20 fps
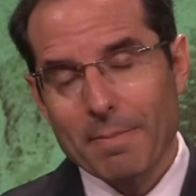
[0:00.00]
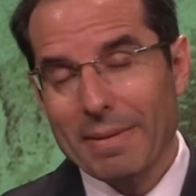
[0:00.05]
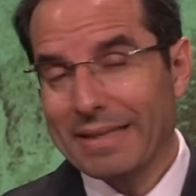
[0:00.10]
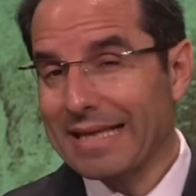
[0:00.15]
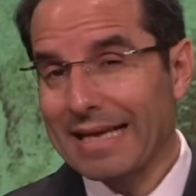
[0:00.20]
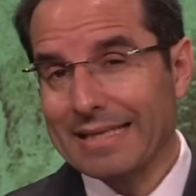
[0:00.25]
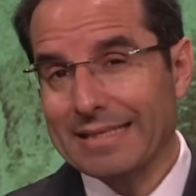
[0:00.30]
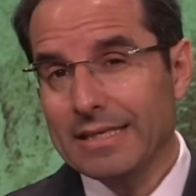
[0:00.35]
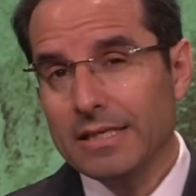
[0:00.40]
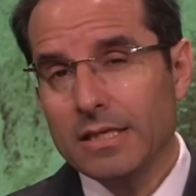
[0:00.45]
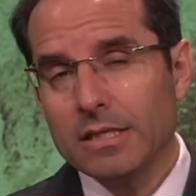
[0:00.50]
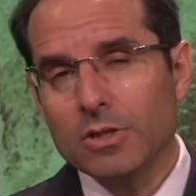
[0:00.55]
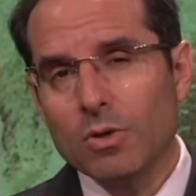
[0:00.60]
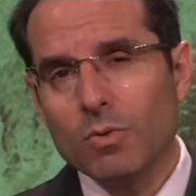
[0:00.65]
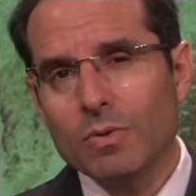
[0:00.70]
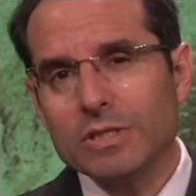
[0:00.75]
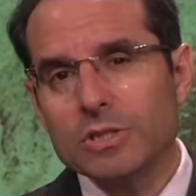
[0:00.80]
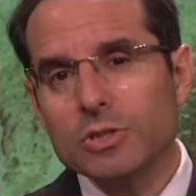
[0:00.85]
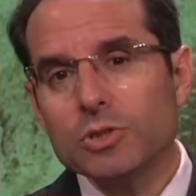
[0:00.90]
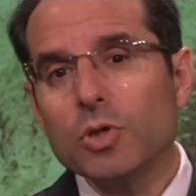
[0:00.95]
But I didn't
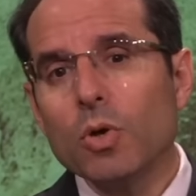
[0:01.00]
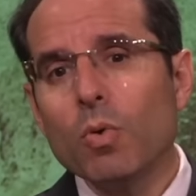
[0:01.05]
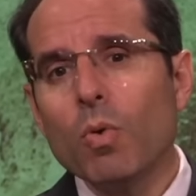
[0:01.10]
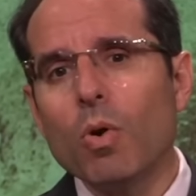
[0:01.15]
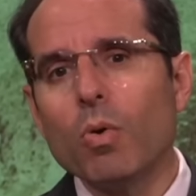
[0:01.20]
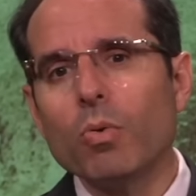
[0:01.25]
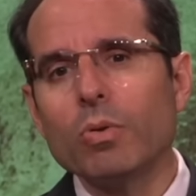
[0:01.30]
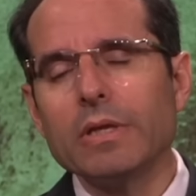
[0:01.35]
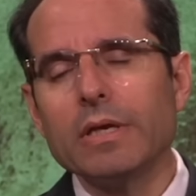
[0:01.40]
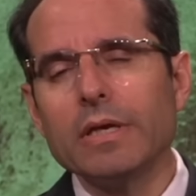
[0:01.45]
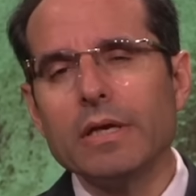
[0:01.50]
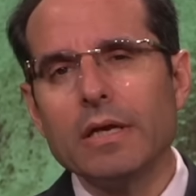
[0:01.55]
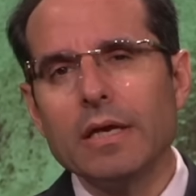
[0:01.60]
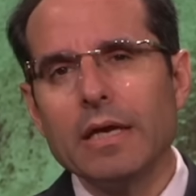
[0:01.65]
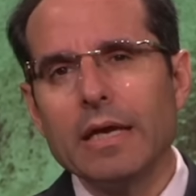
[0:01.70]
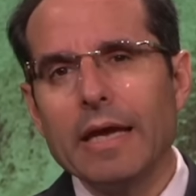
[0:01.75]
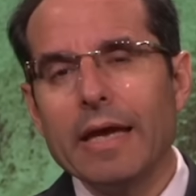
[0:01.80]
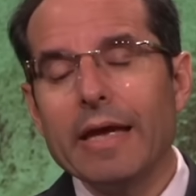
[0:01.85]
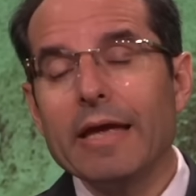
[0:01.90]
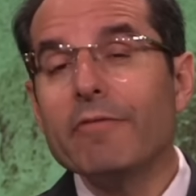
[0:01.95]
know it's so holy.
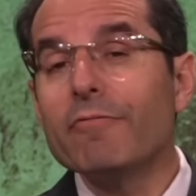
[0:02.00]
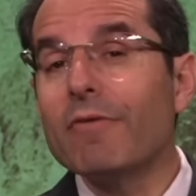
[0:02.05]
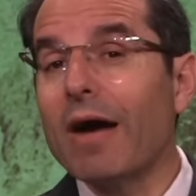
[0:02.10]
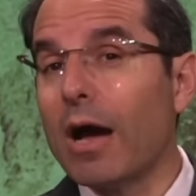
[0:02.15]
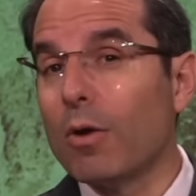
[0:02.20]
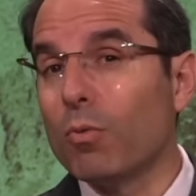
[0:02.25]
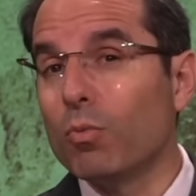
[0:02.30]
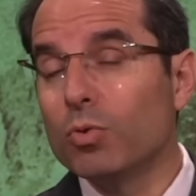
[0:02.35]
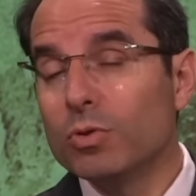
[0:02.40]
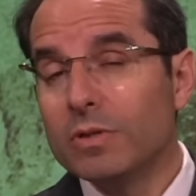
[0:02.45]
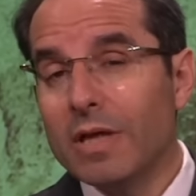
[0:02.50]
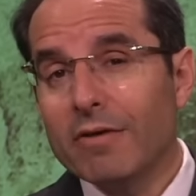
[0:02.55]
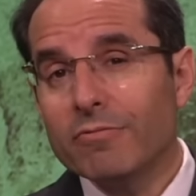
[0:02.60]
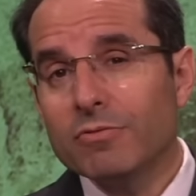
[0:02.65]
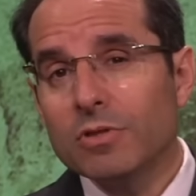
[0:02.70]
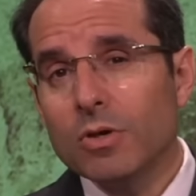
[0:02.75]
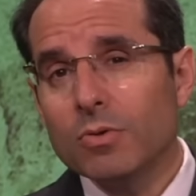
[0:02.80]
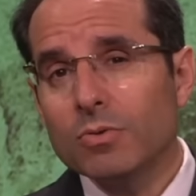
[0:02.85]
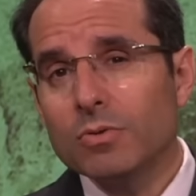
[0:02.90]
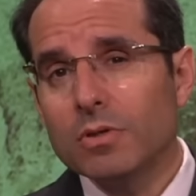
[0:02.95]
If I would
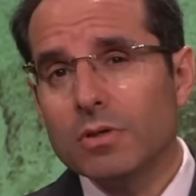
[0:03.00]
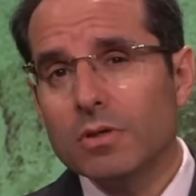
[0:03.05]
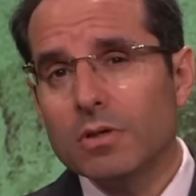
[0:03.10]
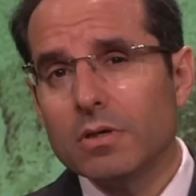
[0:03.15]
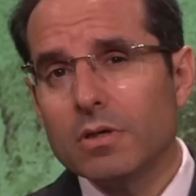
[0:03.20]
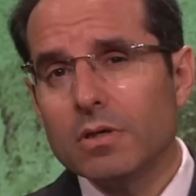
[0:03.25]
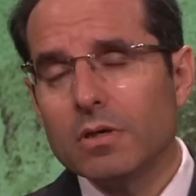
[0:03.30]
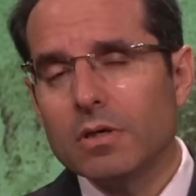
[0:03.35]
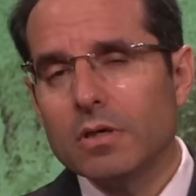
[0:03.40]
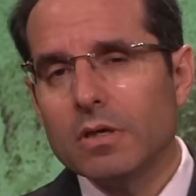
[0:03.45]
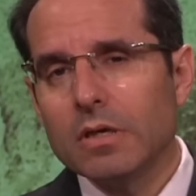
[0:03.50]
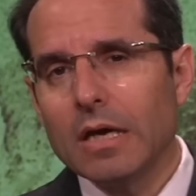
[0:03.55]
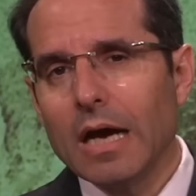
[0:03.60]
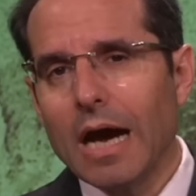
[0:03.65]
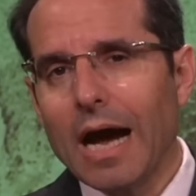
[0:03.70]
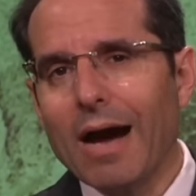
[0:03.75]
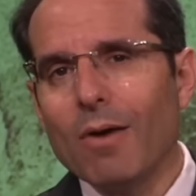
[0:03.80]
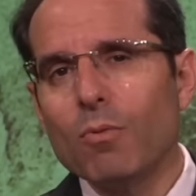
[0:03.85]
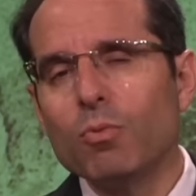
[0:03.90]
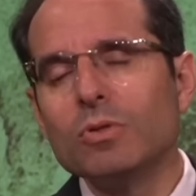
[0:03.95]
have known,
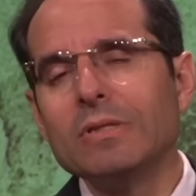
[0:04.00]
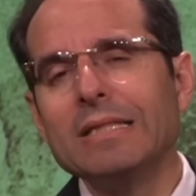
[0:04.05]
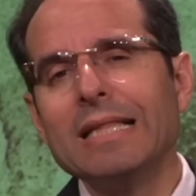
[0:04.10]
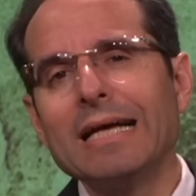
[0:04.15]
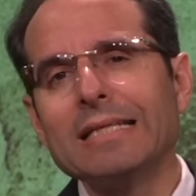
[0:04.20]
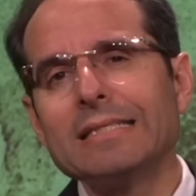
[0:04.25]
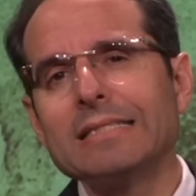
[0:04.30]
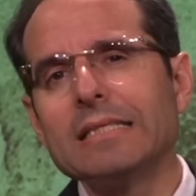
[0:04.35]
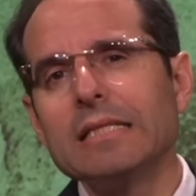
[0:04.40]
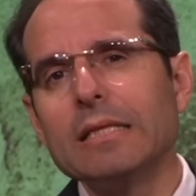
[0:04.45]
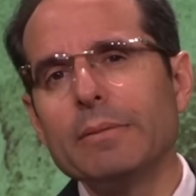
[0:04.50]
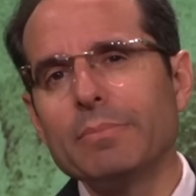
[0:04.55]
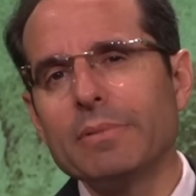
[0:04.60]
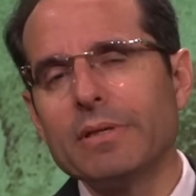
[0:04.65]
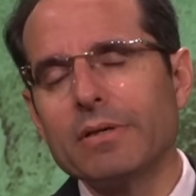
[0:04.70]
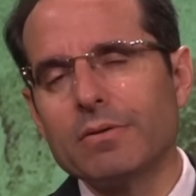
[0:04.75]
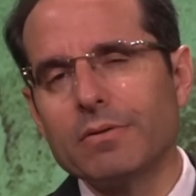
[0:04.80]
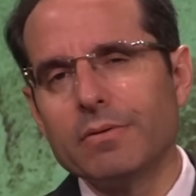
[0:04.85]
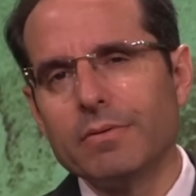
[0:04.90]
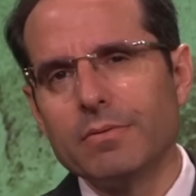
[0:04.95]
I would not sleep
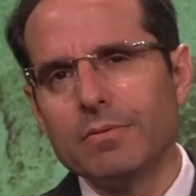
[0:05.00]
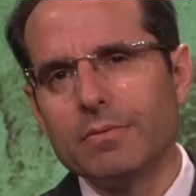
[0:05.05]
there.